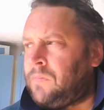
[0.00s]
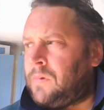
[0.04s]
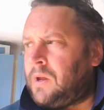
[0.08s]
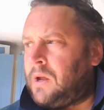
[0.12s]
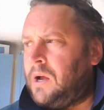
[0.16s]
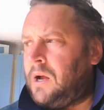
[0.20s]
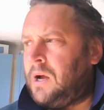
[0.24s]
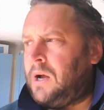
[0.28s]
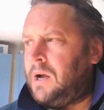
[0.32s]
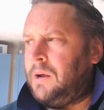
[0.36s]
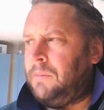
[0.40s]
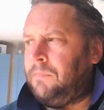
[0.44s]

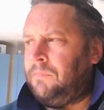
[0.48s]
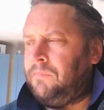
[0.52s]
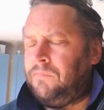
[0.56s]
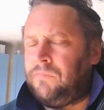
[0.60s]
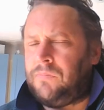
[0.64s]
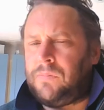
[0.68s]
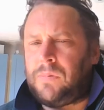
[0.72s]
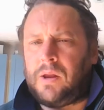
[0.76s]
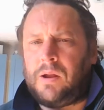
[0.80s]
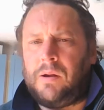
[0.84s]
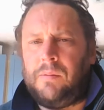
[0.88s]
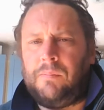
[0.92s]

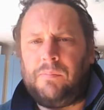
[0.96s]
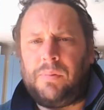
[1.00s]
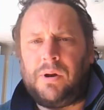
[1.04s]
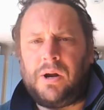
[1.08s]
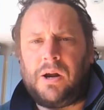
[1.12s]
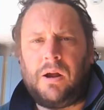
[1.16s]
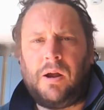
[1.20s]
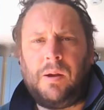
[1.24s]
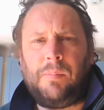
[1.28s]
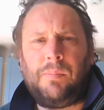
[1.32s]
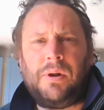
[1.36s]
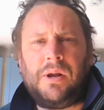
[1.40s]

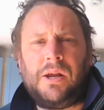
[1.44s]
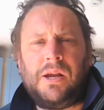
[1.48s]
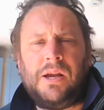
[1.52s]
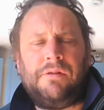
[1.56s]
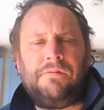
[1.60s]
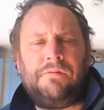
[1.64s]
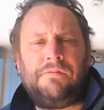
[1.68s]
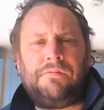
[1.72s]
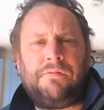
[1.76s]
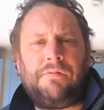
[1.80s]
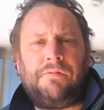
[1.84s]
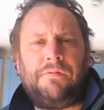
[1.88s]
But I
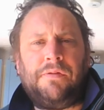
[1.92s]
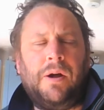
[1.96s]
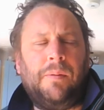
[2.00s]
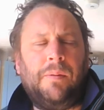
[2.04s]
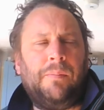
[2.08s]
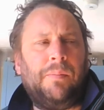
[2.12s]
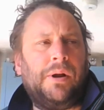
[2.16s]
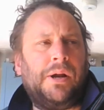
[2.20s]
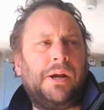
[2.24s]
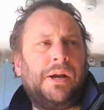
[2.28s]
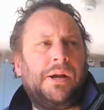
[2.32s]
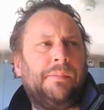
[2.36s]
believe
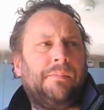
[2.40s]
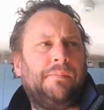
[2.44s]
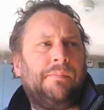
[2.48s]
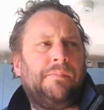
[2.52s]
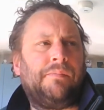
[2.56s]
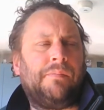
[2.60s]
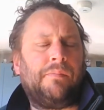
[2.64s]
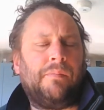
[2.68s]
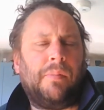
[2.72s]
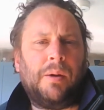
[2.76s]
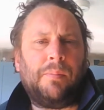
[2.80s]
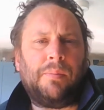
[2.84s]
firmly,
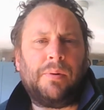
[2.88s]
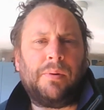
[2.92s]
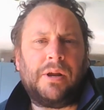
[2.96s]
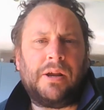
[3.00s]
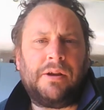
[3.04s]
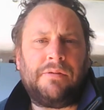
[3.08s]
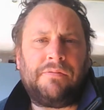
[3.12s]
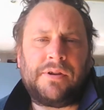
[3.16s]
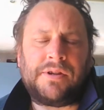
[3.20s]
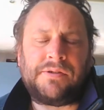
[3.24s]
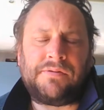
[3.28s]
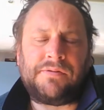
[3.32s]
my
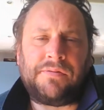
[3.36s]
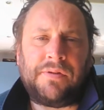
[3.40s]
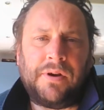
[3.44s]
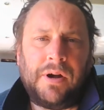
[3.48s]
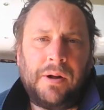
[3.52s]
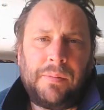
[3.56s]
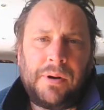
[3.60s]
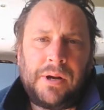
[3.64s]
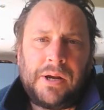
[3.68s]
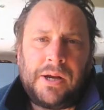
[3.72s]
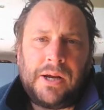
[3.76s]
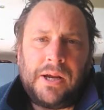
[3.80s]
belief is
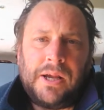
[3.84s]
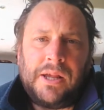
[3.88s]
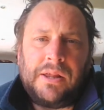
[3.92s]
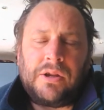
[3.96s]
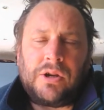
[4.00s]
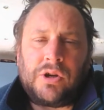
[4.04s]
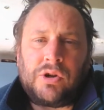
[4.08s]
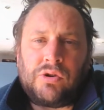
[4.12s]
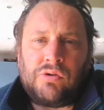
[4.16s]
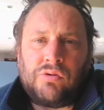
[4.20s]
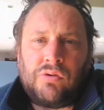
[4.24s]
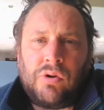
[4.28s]
firmly in
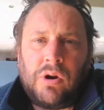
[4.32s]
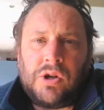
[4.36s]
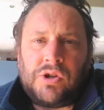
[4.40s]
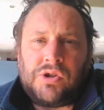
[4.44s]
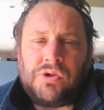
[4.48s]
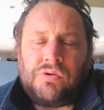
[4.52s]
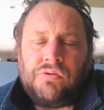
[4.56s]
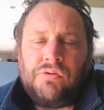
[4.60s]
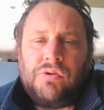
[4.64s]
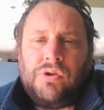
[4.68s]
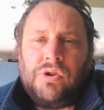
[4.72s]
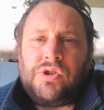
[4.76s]
the
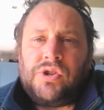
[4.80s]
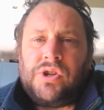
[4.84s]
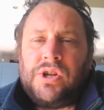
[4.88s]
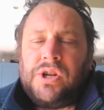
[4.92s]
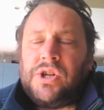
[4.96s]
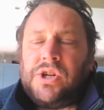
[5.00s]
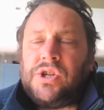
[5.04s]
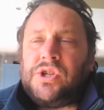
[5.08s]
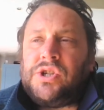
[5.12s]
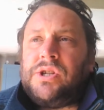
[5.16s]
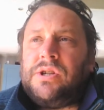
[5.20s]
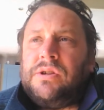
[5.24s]
grassroots
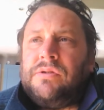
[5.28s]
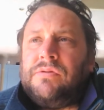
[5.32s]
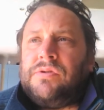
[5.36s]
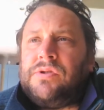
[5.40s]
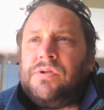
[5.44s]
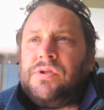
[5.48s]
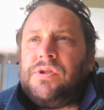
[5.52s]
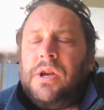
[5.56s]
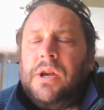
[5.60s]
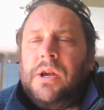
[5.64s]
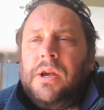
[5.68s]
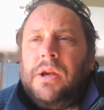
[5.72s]

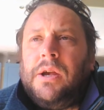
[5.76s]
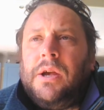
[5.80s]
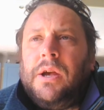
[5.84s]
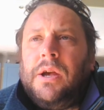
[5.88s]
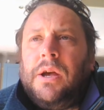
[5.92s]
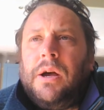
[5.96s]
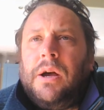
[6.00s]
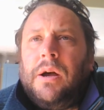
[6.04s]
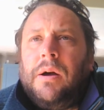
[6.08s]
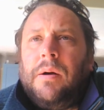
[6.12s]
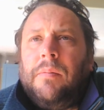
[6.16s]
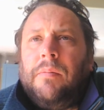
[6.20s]
initiatives
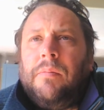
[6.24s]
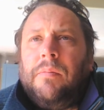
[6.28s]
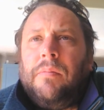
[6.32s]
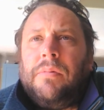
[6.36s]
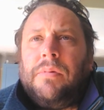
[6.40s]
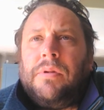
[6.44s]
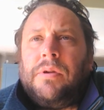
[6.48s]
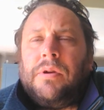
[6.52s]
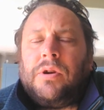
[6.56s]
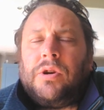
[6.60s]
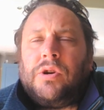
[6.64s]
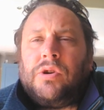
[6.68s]

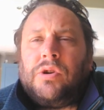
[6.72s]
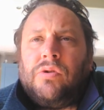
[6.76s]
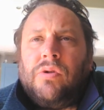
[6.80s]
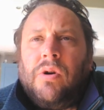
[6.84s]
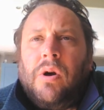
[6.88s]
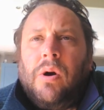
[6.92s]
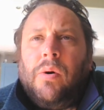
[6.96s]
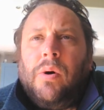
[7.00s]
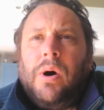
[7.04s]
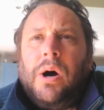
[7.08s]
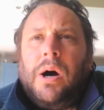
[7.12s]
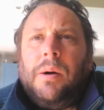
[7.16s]
that
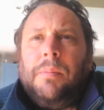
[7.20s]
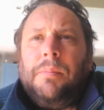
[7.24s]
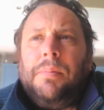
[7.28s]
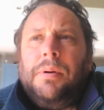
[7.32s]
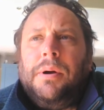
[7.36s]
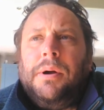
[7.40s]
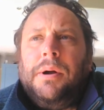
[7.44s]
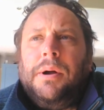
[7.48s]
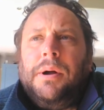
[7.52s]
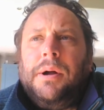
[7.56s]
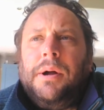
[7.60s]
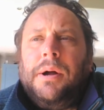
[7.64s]
grow up
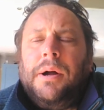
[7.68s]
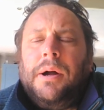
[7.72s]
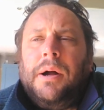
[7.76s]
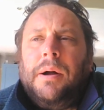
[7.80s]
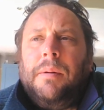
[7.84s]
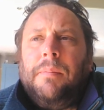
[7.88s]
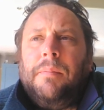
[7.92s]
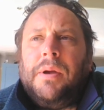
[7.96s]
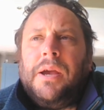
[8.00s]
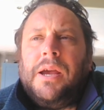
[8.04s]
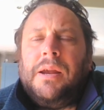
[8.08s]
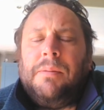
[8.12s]

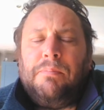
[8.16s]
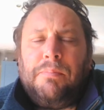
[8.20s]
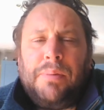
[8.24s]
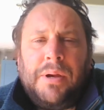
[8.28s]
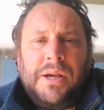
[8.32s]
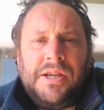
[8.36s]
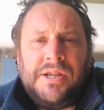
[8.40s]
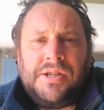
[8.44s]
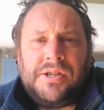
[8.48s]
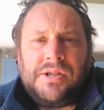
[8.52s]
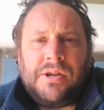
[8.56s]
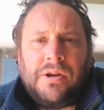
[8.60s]
in
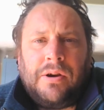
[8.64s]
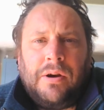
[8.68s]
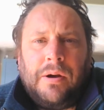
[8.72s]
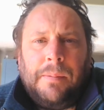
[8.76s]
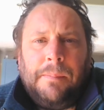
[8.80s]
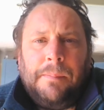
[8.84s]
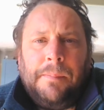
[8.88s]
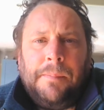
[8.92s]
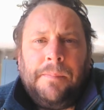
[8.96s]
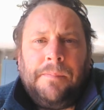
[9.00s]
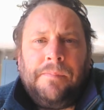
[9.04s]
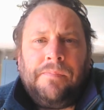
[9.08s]

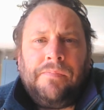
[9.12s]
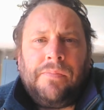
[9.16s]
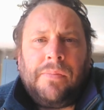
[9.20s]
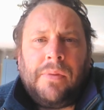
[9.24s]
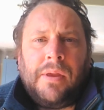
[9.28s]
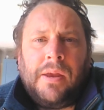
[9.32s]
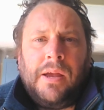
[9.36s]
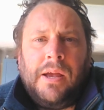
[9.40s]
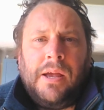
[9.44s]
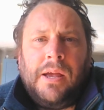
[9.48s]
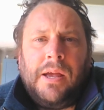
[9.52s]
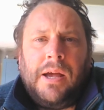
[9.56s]
peacetime
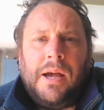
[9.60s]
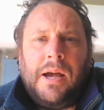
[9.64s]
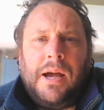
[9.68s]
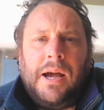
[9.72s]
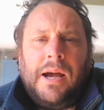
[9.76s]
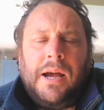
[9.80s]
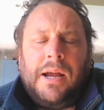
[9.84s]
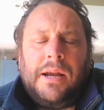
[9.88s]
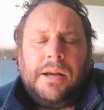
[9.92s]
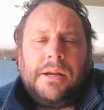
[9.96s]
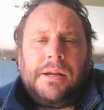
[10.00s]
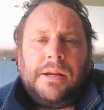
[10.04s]

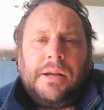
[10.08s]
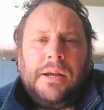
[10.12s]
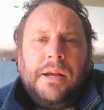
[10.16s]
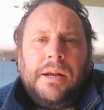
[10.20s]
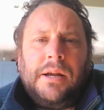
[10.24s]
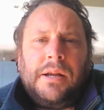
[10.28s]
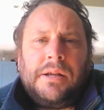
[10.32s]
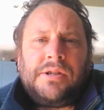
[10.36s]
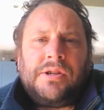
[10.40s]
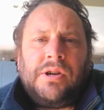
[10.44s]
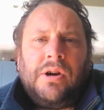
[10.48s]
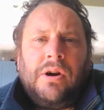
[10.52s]
and
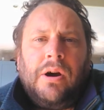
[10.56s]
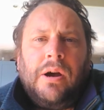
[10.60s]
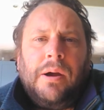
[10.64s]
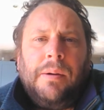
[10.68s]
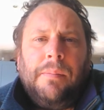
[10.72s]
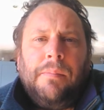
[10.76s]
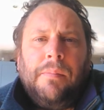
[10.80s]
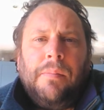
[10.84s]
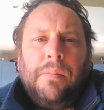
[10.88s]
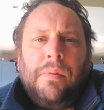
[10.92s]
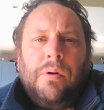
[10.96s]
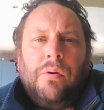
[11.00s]
in a
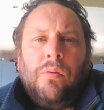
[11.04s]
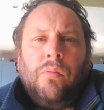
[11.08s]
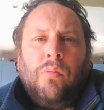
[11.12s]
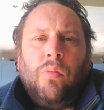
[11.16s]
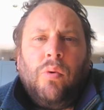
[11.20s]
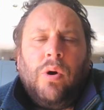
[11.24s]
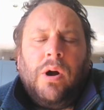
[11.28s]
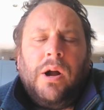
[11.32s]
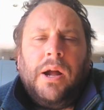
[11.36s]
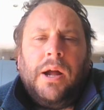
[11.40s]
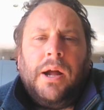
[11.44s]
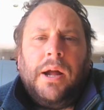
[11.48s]
time
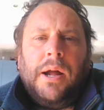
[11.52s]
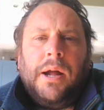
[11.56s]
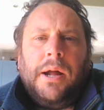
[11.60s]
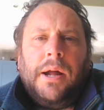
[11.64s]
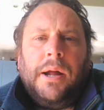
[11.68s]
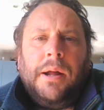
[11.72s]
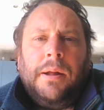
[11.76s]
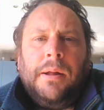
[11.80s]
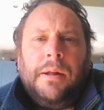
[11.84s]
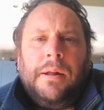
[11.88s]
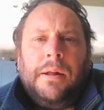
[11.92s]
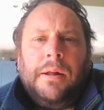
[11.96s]
where